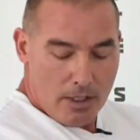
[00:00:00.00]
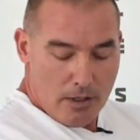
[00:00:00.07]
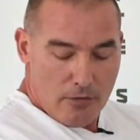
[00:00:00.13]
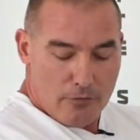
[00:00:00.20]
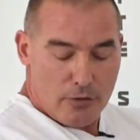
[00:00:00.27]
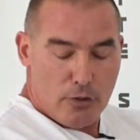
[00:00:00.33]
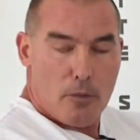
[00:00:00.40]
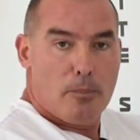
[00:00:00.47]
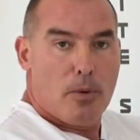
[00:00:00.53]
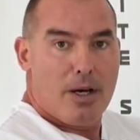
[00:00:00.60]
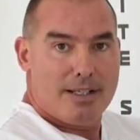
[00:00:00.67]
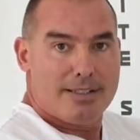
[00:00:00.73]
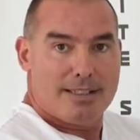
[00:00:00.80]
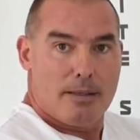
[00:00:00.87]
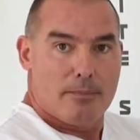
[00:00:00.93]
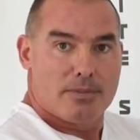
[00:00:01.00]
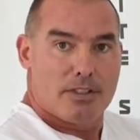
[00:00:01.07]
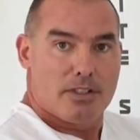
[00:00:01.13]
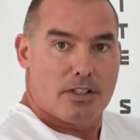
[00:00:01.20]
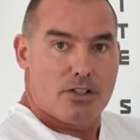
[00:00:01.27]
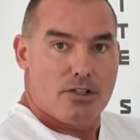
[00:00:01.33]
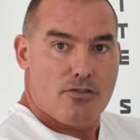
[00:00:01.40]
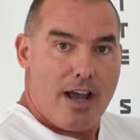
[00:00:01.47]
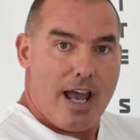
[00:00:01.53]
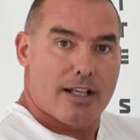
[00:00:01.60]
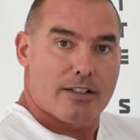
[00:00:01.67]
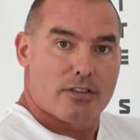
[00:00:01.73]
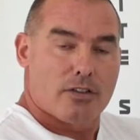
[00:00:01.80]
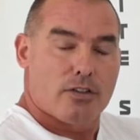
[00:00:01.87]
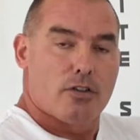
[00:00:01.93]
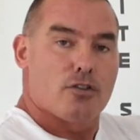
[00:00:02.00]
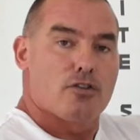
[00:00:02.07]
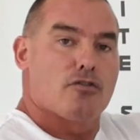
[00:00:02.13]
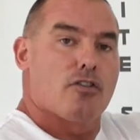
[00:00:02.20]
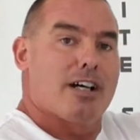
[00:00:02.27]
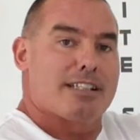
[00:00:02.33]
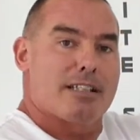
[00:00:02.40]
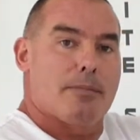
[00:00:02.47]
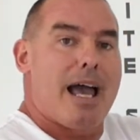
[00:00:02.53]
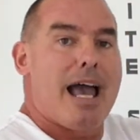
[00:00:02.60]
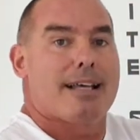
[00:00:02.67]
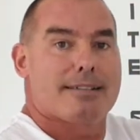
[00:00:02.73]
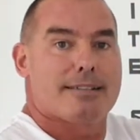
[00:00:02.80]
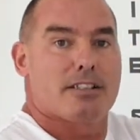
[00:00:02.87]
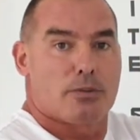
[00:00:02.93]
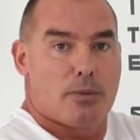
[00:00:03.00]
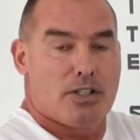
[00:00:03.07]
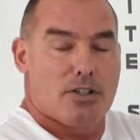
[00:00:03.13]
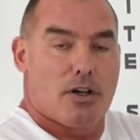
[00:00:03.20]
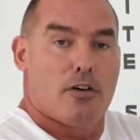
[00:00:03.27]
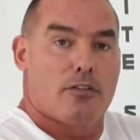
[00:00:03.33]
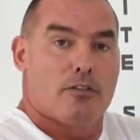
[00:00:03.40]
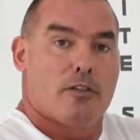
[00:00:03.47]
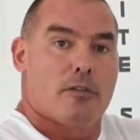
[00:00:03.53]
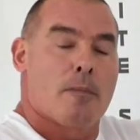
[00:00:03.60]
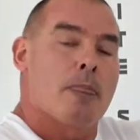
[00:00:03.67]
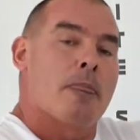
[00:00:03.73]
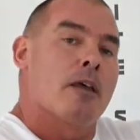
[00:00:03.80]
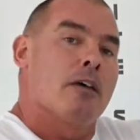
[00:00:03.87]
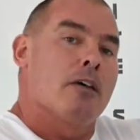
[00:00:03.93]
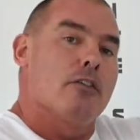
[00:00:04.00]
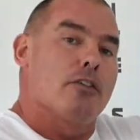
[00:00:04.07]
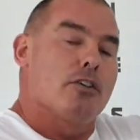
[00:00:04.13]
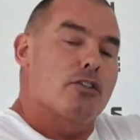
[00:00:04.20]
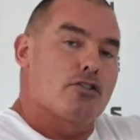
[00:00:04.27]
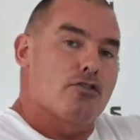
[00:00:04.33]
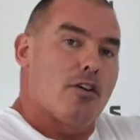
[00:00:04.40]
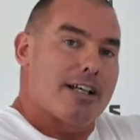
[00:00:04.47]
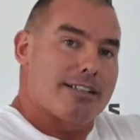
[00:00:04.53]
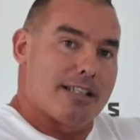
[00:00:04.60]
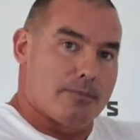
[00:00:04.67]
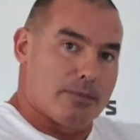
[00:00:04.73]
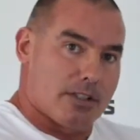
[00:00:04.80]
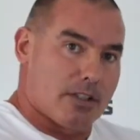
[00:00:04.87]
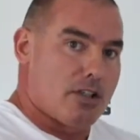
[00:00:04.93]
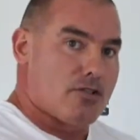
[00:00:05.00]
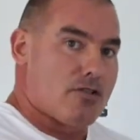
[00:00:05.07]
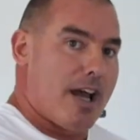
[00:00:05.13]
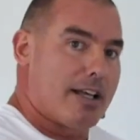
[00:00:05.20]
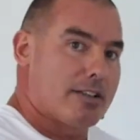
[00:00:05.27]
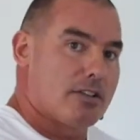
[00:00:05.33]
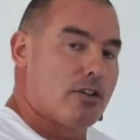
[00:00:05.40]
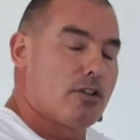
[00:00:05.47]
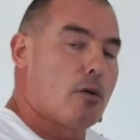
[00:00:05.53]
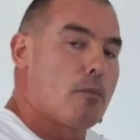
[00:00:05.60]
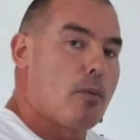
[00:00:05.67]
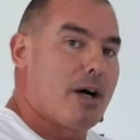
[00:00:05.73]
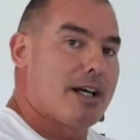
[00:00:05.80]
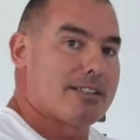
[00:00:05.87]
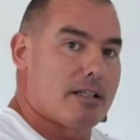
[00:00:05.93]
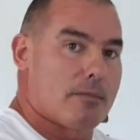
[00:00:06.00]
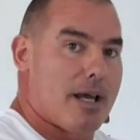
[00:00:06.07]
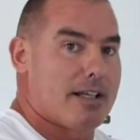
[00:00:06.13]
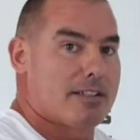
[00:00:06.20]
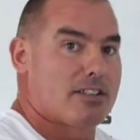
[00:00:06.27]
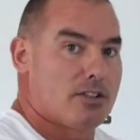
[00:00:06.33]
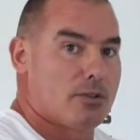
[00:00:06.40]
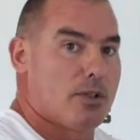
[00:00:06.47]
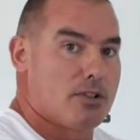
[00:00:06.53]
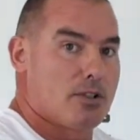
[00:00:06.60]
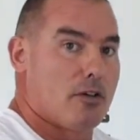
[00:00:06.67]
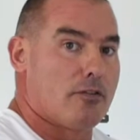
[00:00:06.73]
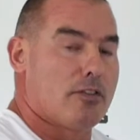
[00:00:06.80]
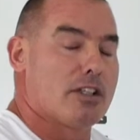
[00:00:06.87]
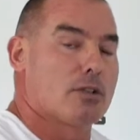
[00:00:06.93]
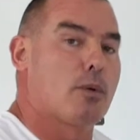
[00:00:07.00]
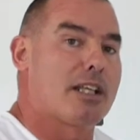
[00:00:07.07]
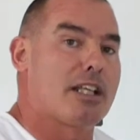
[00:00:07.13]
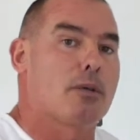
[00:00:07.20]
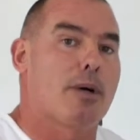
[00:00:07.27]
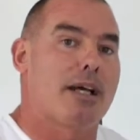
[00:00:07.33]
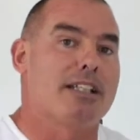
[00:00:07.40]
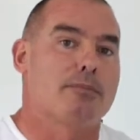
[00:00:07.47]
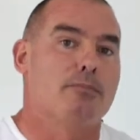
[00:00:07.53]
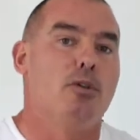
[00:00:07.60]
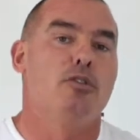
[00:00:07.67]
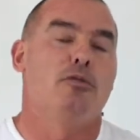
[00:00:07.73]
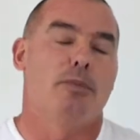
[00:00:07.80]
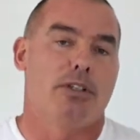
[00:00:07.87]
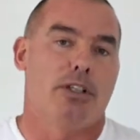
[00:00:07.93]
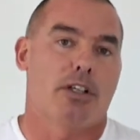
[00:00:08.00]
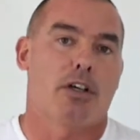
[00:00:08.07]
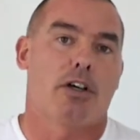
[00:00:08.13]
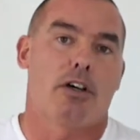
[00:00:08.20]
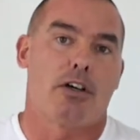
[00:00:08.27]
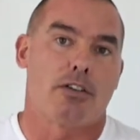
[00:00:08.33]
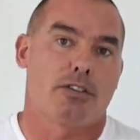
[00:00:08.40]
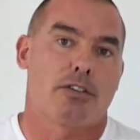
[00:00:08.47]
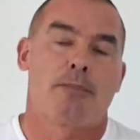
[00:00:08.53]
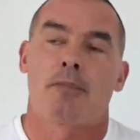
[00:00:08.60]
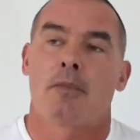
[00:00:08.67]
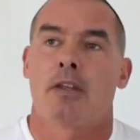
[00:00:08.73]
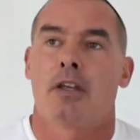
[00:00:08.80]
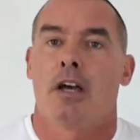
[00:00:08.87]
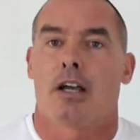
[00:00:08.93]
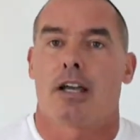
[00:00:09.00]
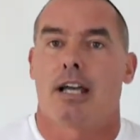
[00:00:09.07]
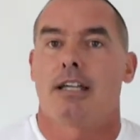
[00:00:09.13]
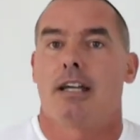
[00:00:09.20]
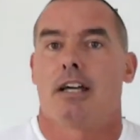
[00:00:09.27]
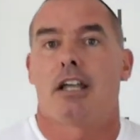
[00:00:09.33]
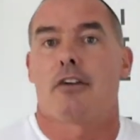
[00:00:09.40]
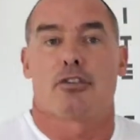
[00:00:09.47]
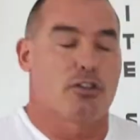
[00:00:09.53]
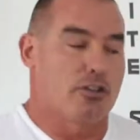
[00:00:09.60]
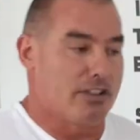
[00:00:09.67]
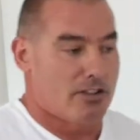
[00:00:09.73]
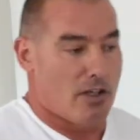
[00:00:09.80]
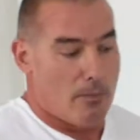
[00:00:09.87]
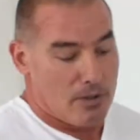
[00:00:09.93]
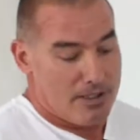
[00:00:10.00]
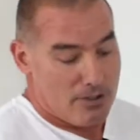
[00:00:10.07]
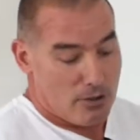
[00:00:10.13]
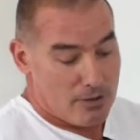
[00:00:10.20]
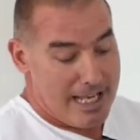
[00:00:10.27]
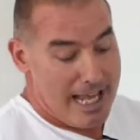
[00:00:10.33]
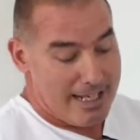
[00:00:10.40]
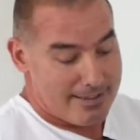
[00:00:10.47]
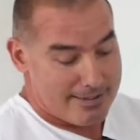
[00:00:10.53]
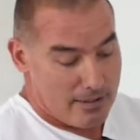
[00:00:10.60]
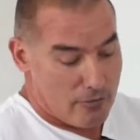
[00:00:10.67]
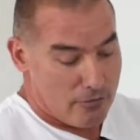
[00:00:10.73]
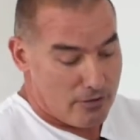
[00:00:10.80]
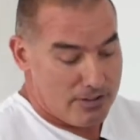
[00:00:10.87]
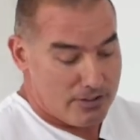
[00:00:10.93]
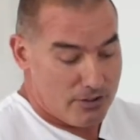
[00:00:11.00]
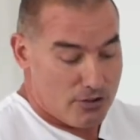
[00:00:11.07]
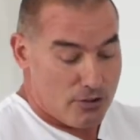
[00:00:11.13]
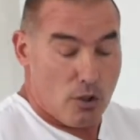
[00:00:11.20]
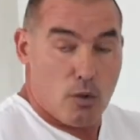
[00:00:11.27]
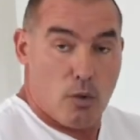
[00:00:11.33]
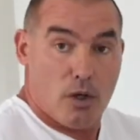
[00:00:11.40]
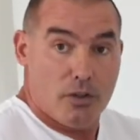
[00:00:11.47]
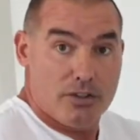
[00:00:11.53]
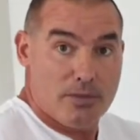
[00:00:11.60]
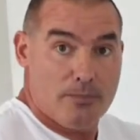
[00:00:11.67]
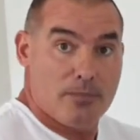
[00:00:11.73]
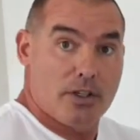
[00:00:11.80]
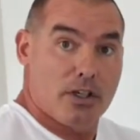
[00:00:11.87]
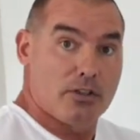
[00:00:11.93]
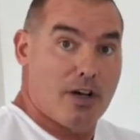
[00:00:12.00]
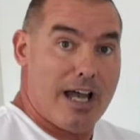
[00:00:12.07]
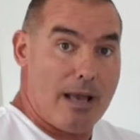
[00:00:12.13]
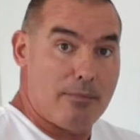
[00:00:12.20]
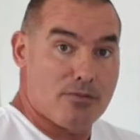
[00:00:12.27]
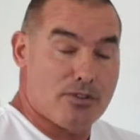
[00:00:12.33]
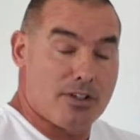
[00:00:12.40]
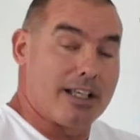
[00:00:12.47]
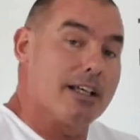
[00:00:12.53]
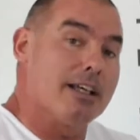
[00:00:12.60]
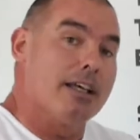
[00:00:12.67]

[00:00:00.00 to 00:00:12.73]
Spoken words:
For your bicep to contract, your tricep has to switch off. For your tricep to contract, your bicep has to switch off. It's one of the ways movement occurs. Okay, another good example is your leg. So for instance, your quad and your hamstring.